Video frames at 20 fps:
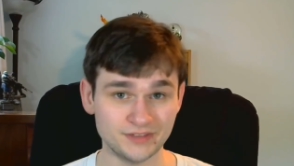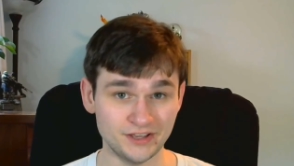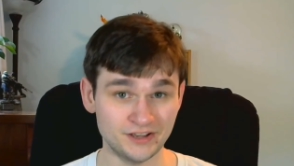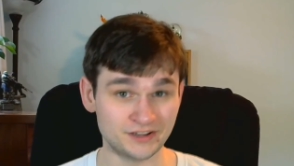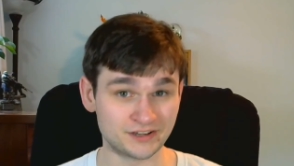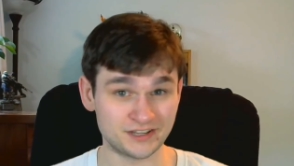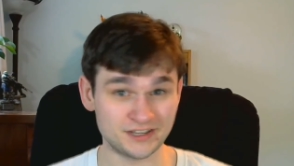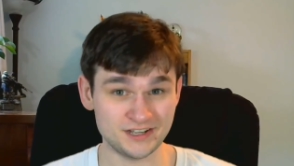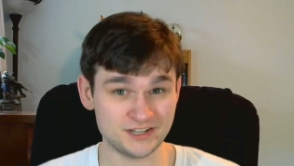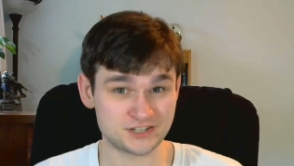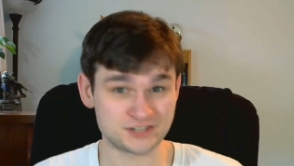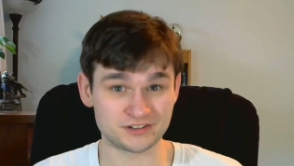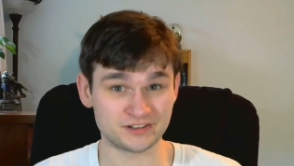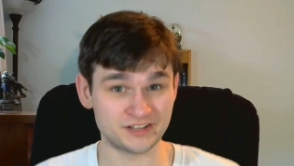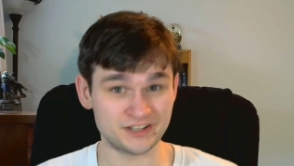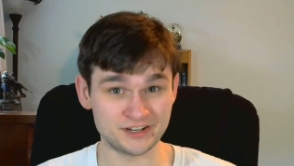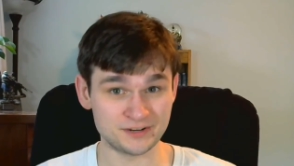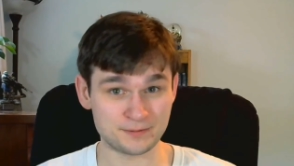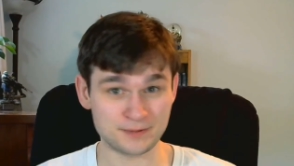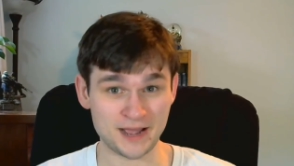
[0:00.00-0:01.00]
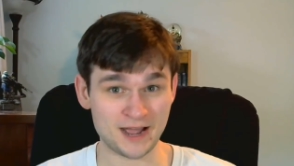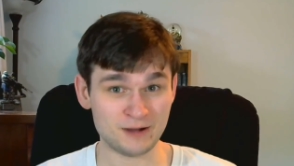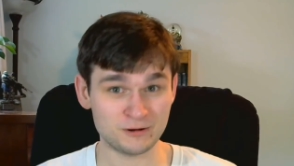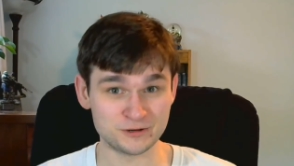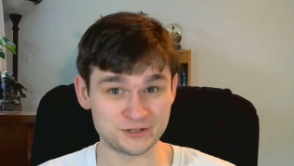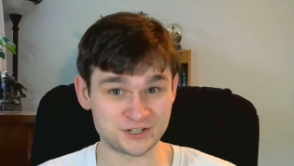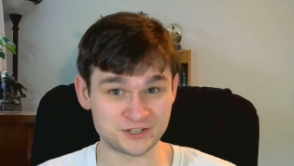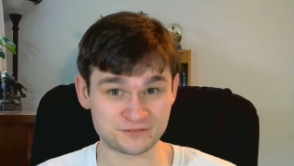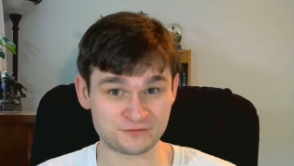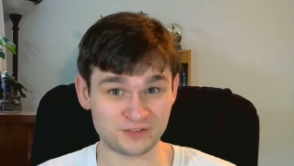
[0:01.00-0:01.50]
Occasionally your power
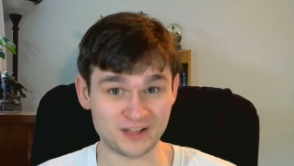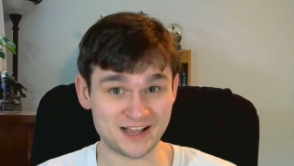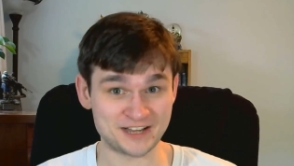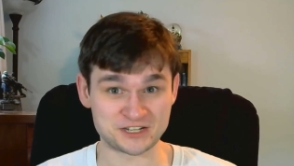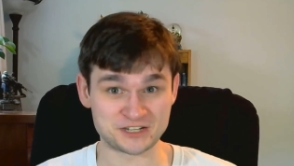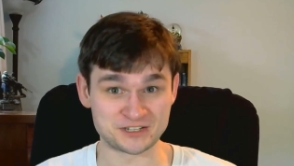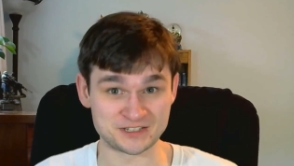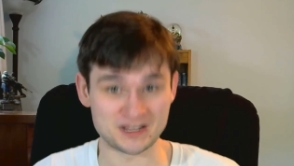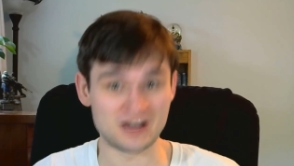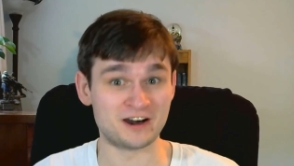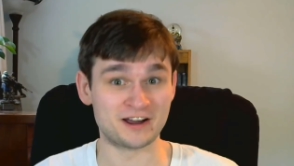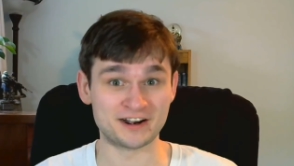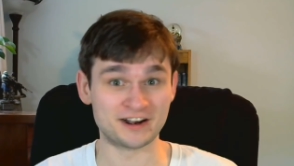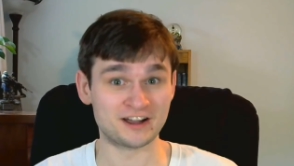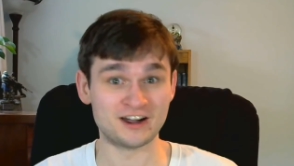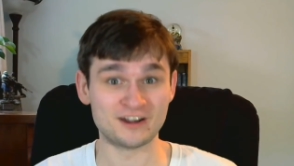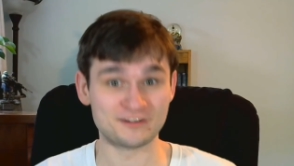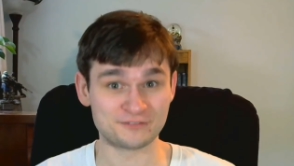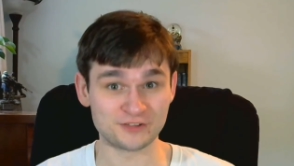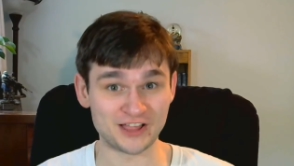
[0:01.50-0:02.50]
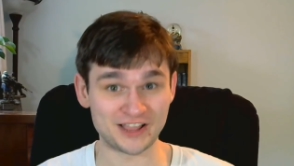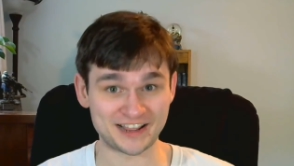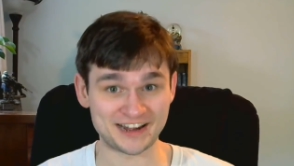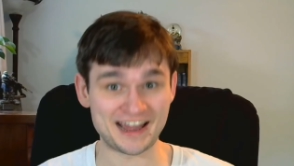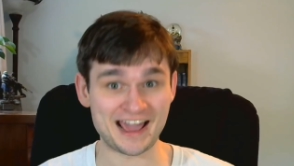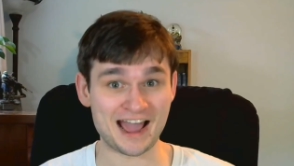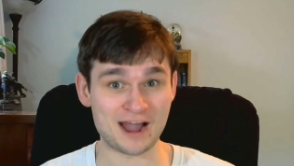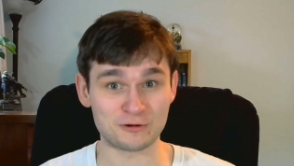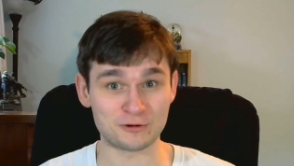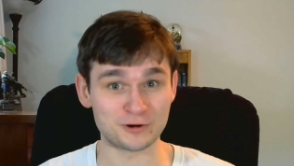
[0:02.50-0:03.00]
just flashes on and off for like an
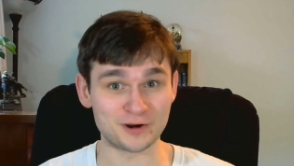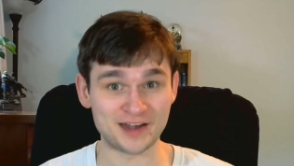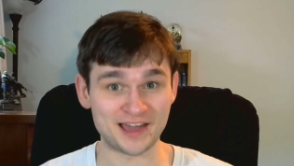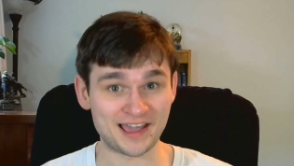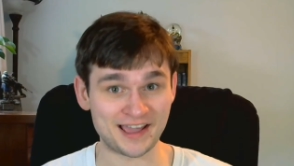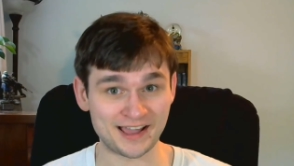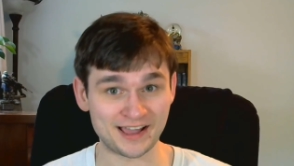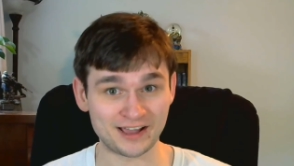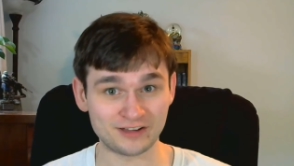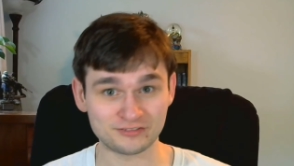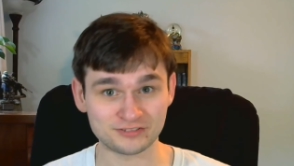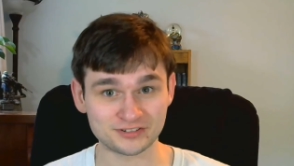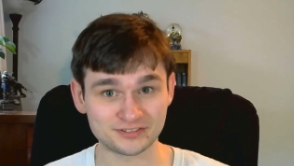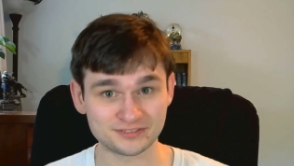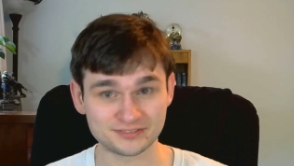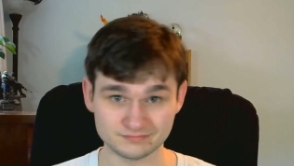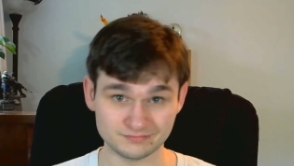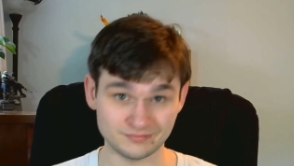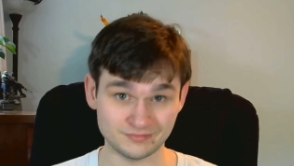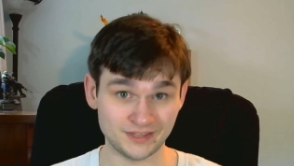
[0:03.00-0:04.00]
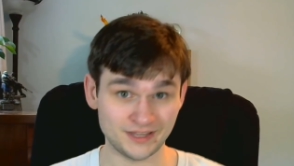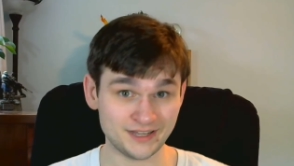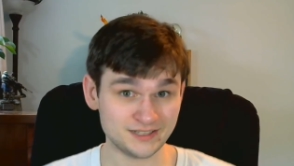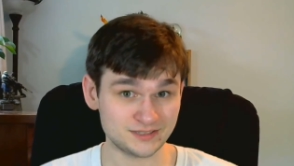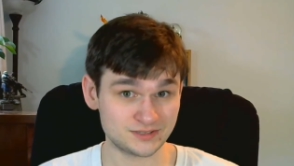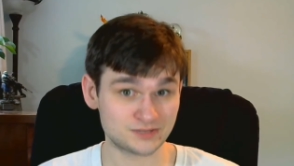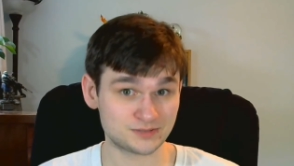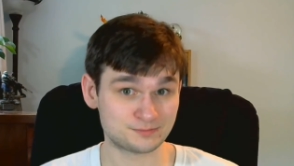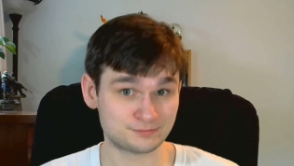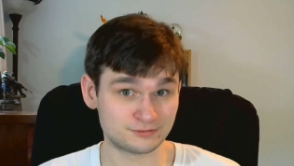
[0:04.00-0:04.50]
hour and a half.
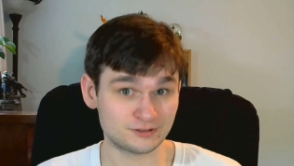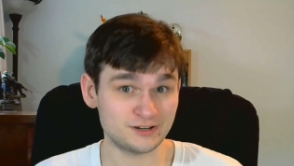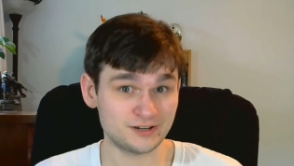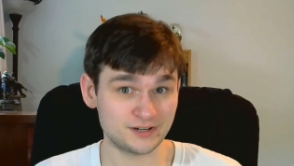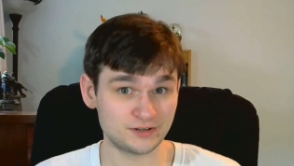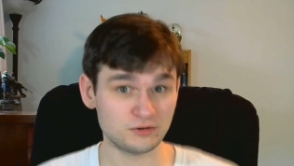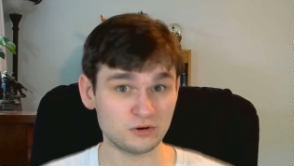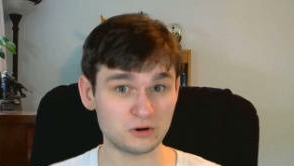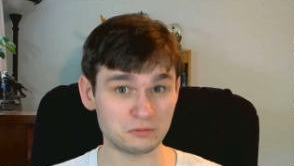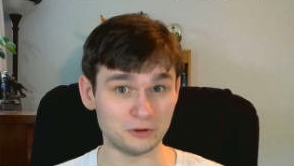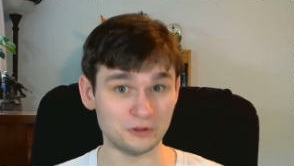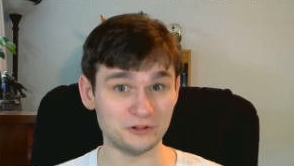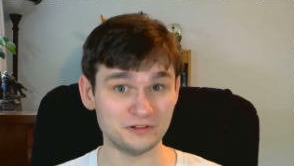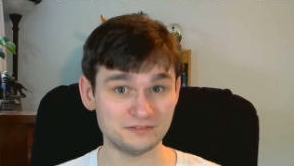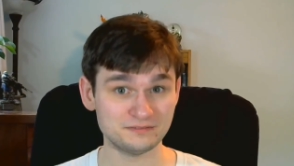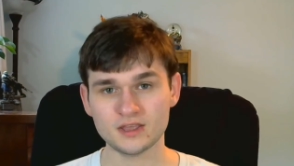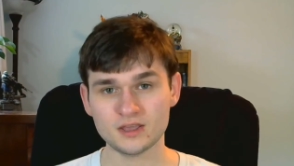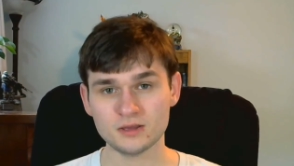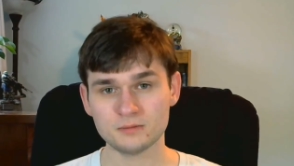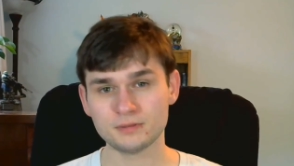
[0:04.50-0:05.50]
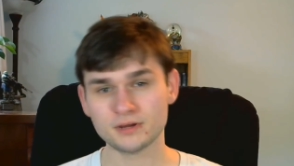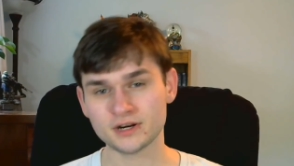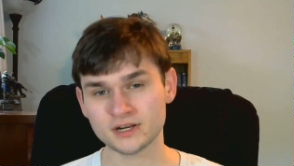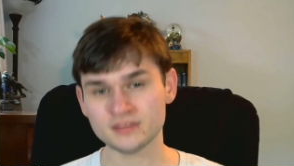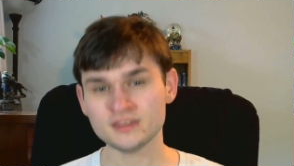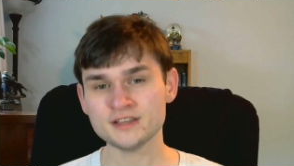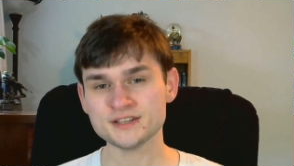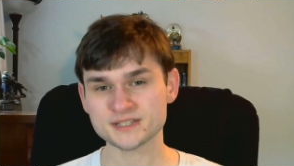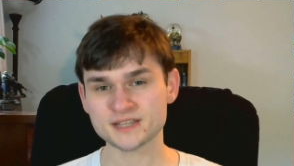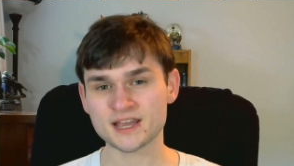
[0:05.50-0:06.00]
That's pretty normal. But in
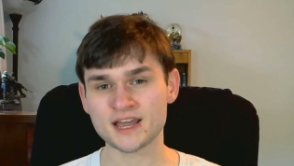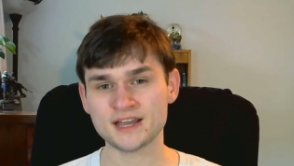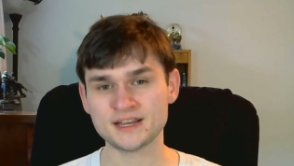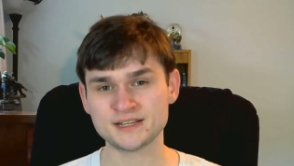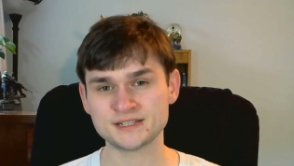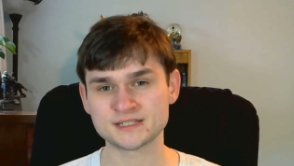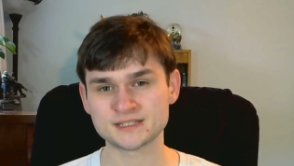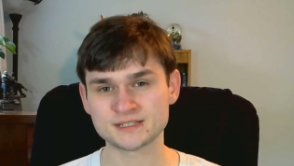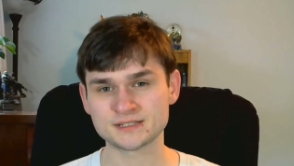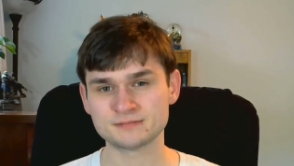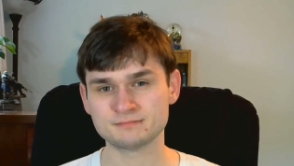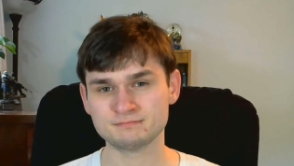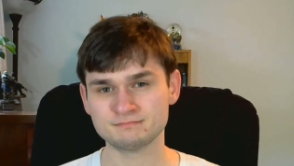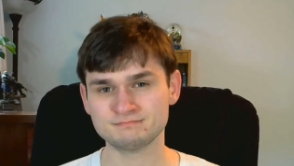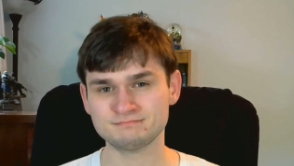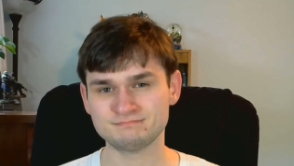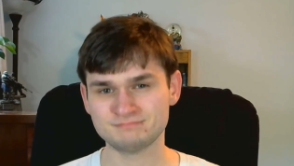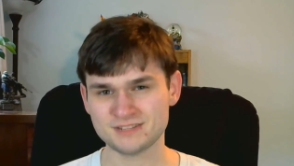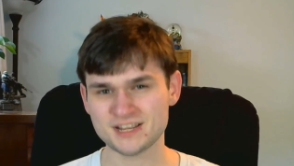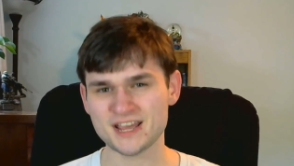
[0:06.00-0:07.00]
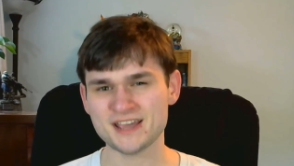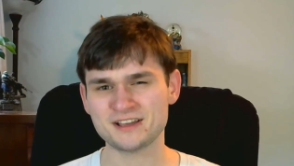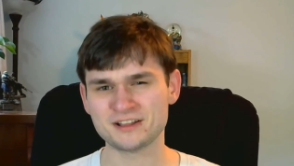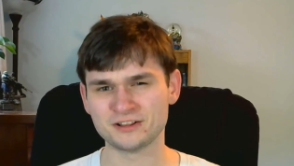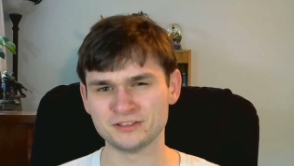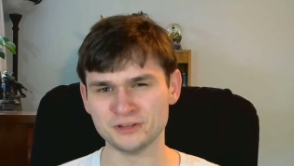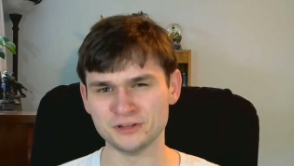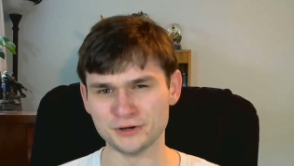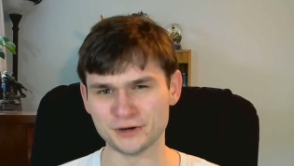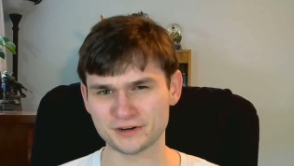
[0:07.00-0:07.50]
this case, take a
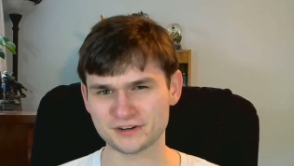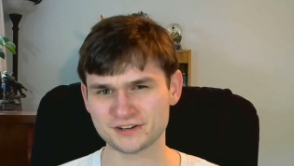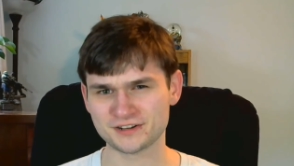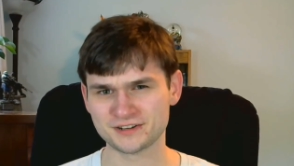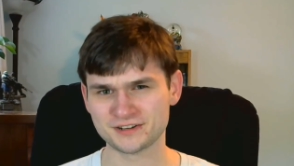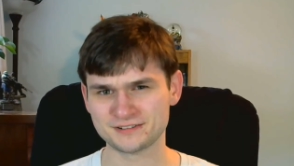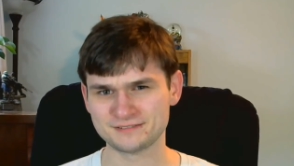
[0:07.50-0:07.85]
look.